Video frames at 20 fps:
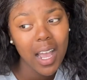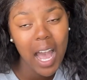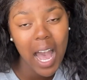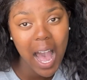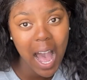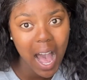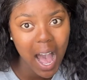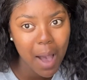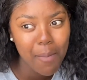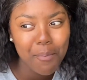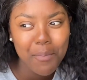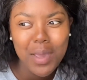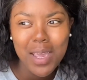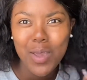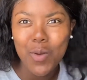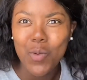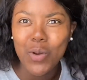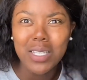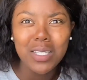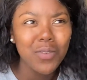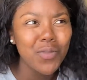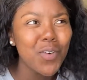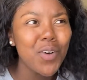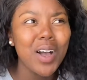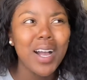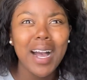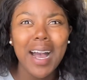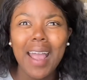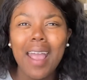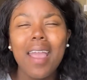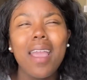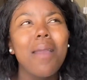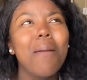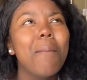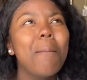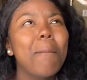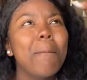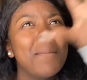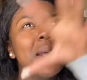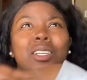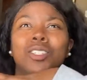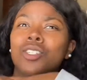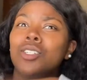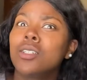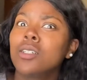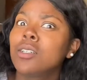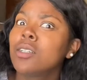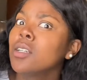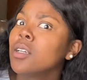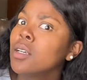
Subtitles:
Ah, me waiting for a guy. Imagine.